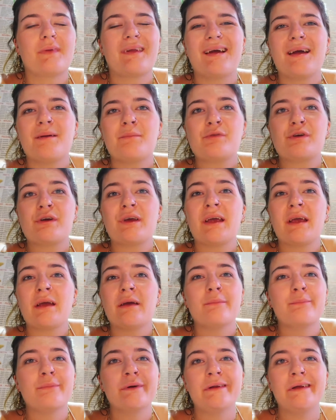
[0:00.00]
I'm drinking
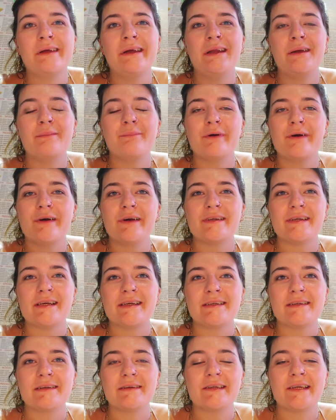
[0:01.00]
a Bellini because I
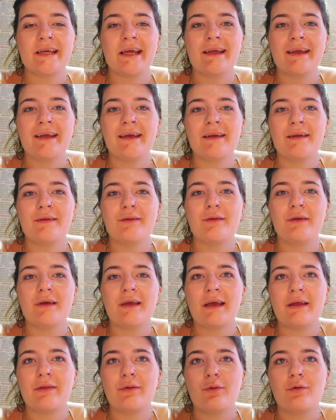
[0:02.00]
still can't get
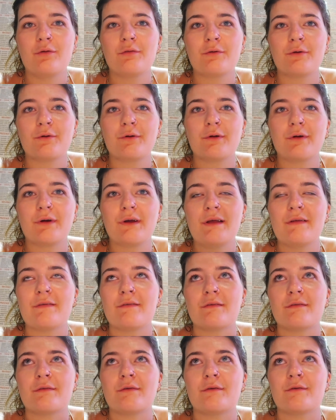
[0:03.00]
over it
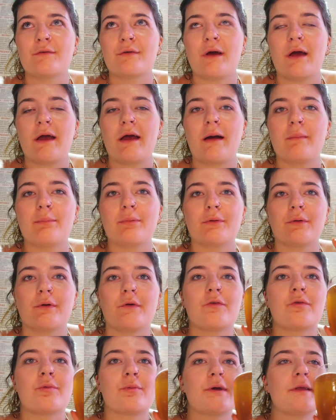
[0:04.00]
to try Aperol
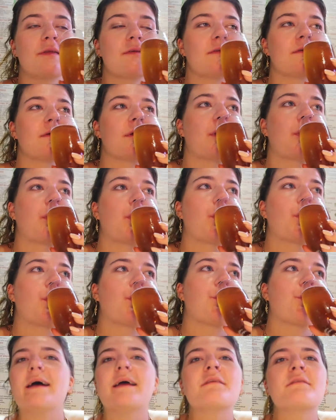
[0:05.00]
Spritz.
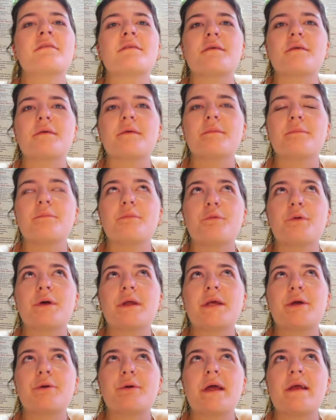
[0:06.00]
It's
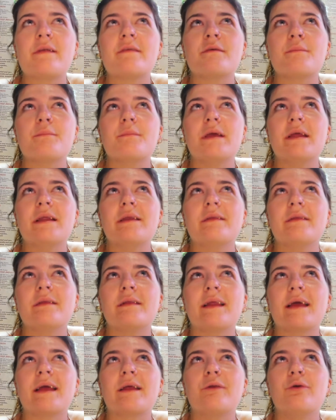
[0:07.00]
really great to meet
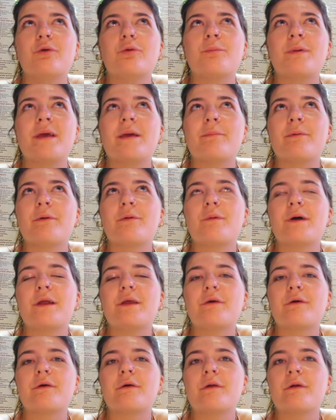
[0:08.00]
like new people when
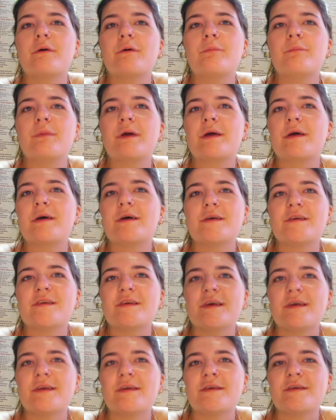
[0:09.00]
you're alone, because
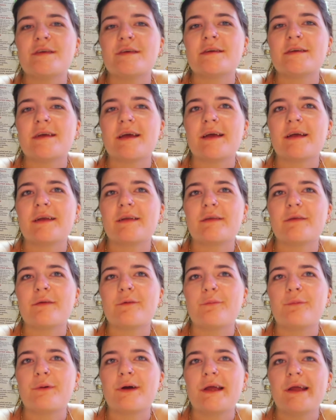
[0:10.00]
it's just like
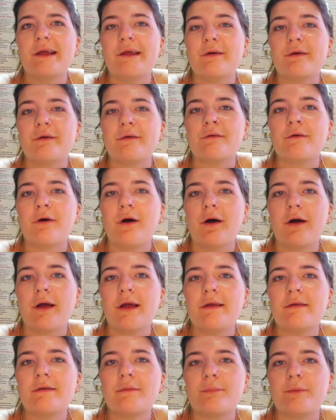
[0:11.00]
the way you're
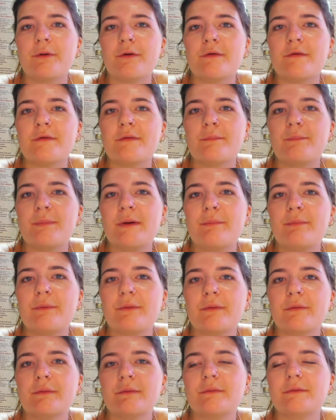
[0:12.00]
talking to people.